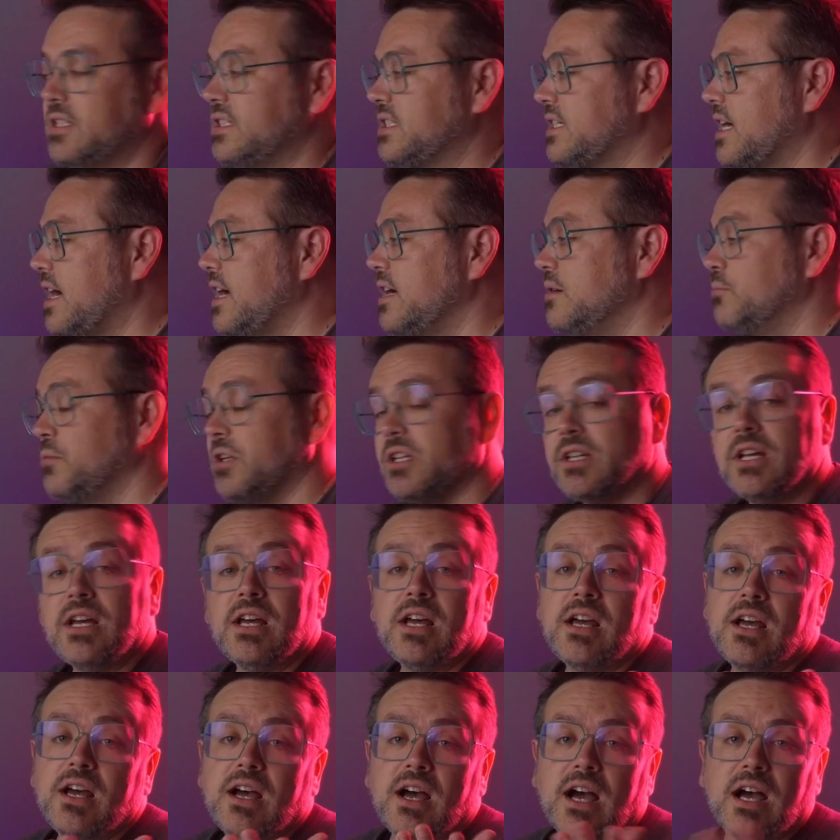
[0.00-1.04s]
the sky, but
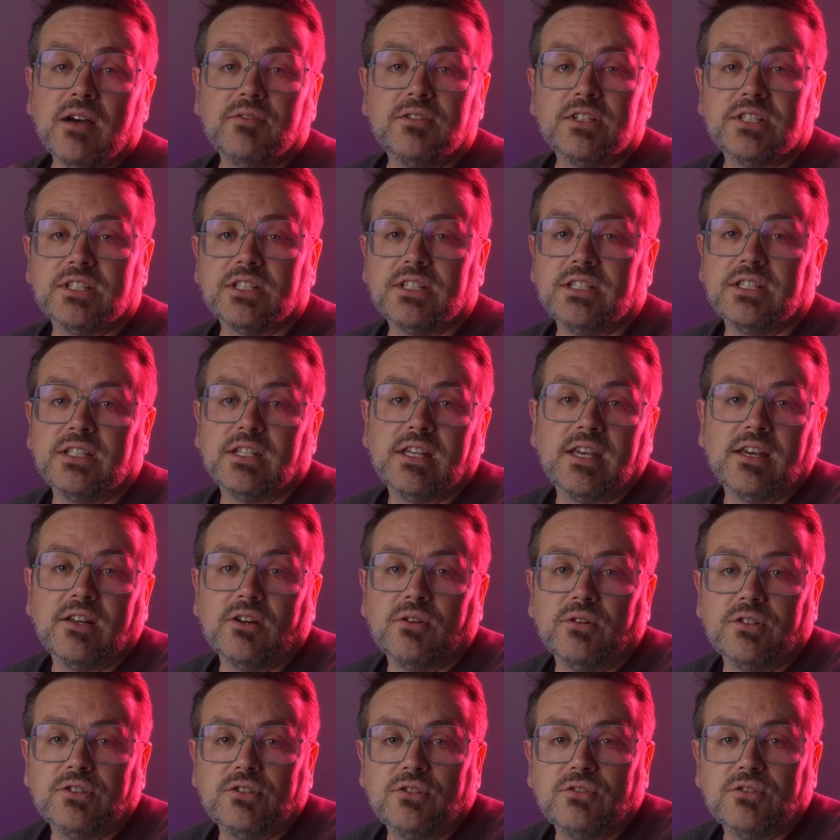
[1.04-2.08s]
obviously you can't
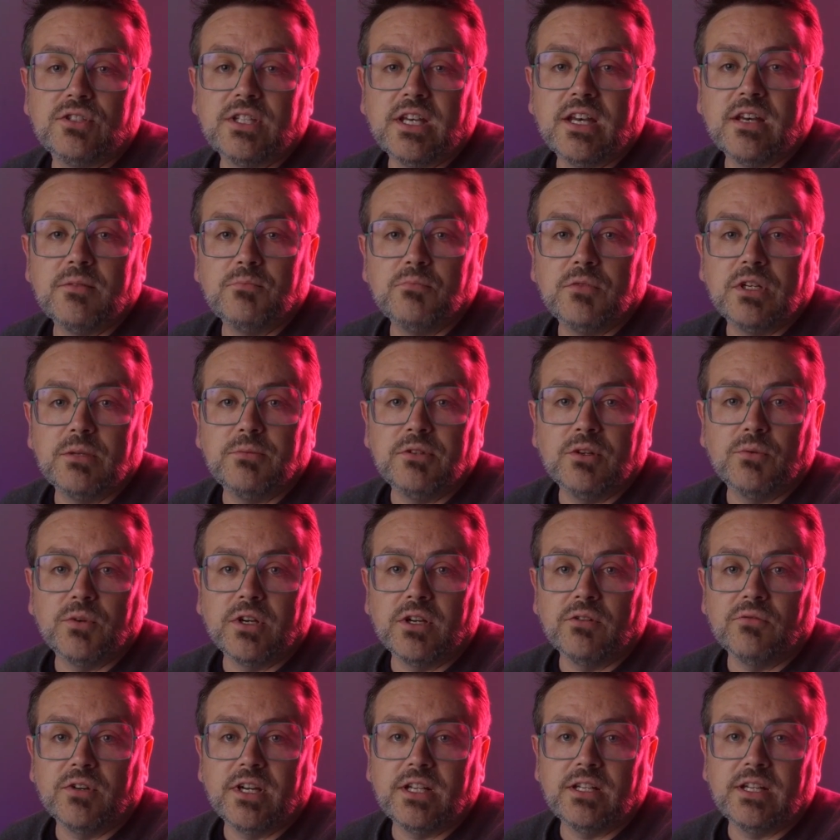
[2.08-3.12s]
always use that. Maybe you
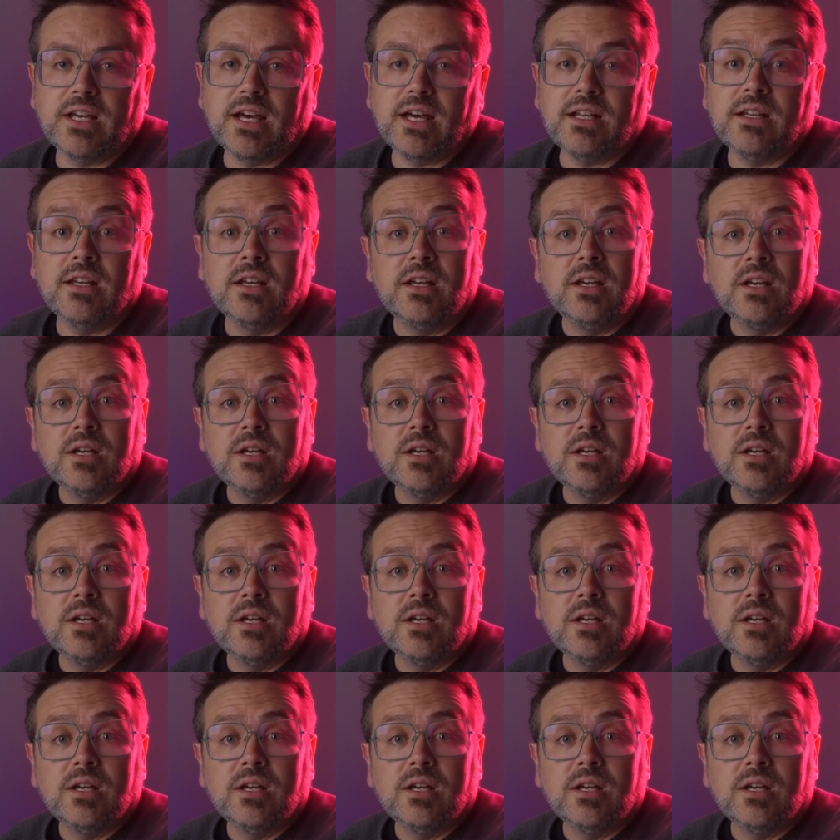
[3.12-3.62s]
want a red dot,